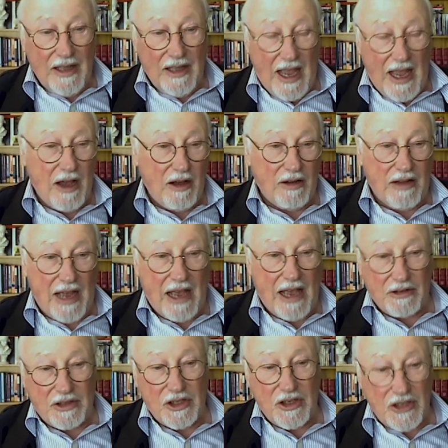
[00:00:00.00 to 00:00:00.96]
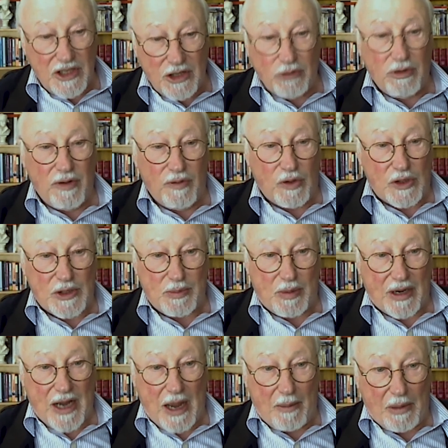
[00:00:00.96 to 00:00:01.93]
how dirty the river is
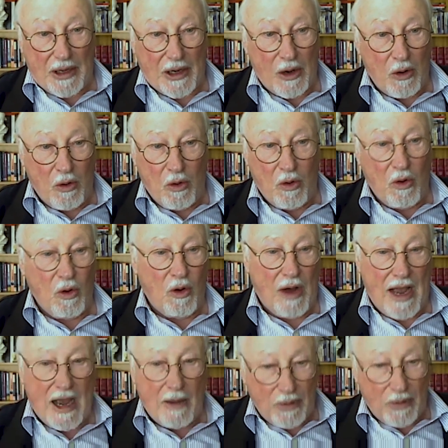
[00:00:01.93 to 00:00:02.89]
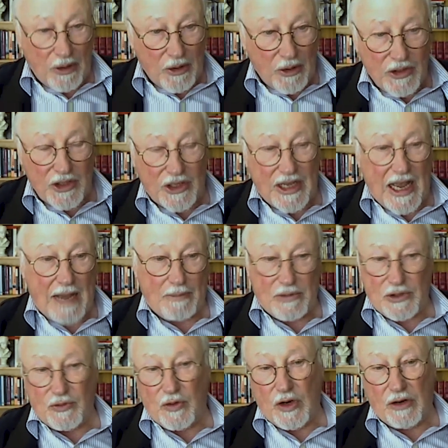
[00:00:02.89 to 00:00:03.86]
becoming, or how polluted the
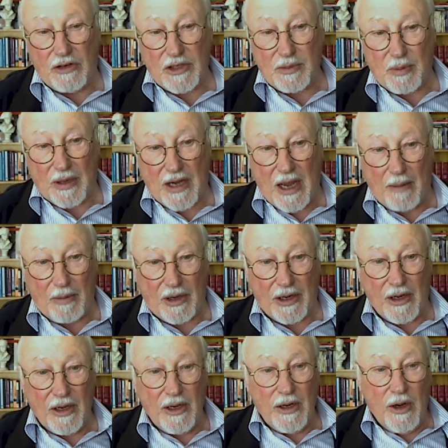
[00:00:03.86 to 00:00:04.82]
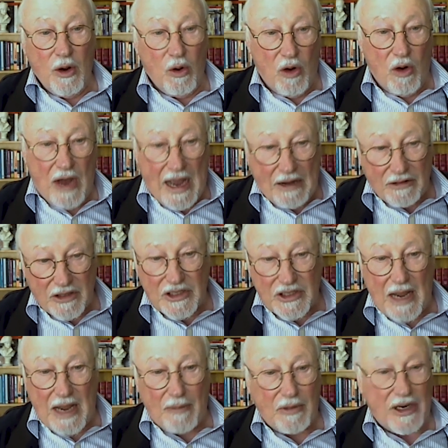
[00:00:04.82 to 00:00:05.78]
atmosphere is becoming, or how
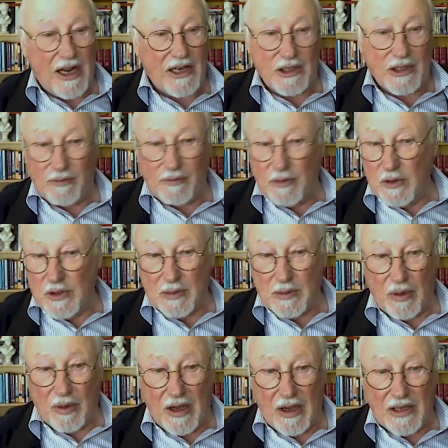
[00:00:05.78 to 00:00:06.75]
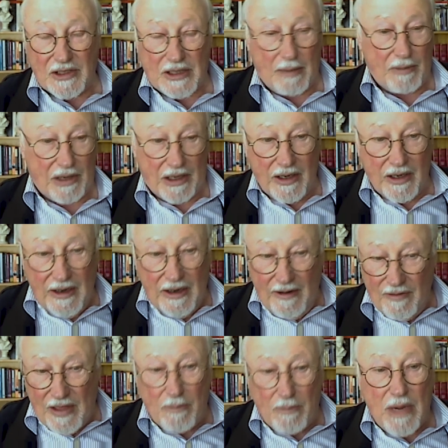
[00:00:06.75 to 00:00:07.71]
contaminated the food supply is coming.
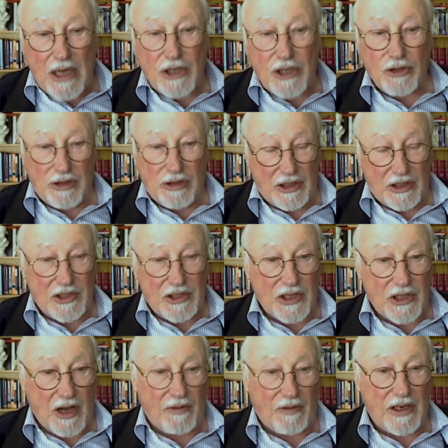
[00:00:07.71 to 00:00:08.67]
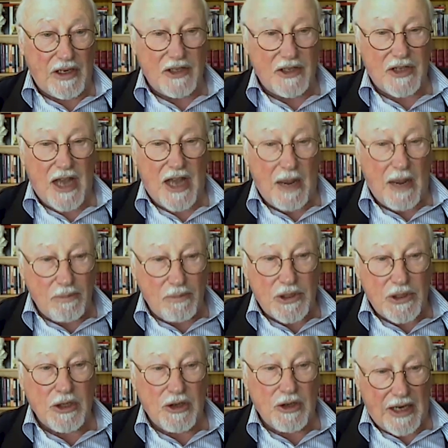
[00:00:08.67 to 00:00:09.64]
They're measuring this stuff. It is
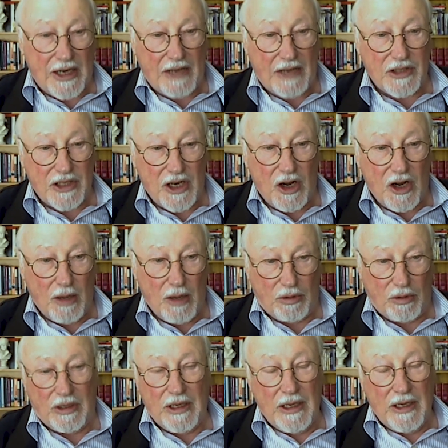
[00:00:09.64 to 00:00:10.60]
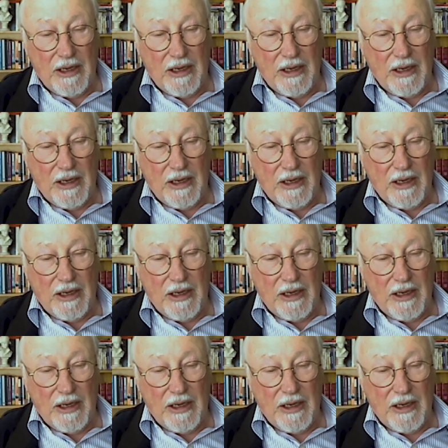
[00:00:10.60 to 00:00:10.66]
absolutely undeniable.